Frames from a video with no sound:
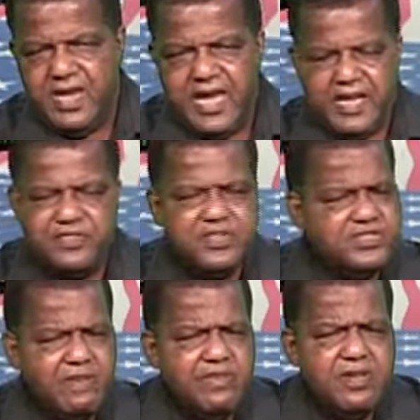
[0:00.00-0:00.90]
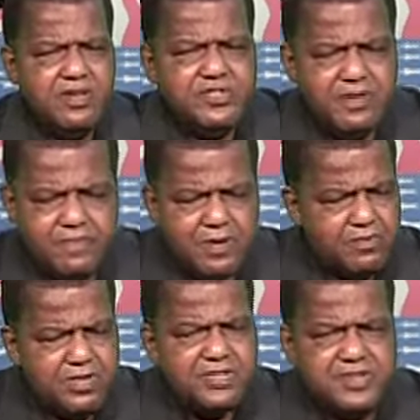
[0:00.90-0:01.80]
And see, something else that people
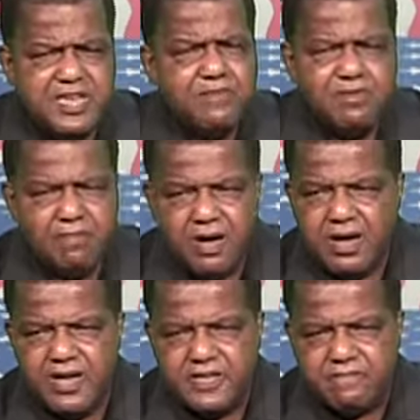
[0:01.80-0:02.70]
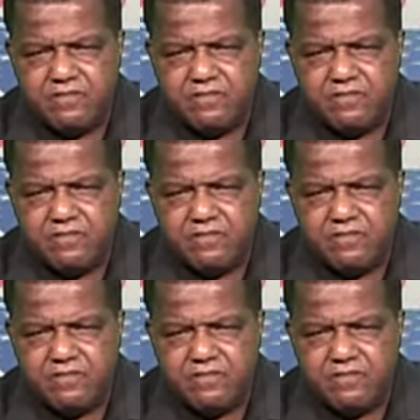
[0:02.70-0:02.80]
need to keep in mind.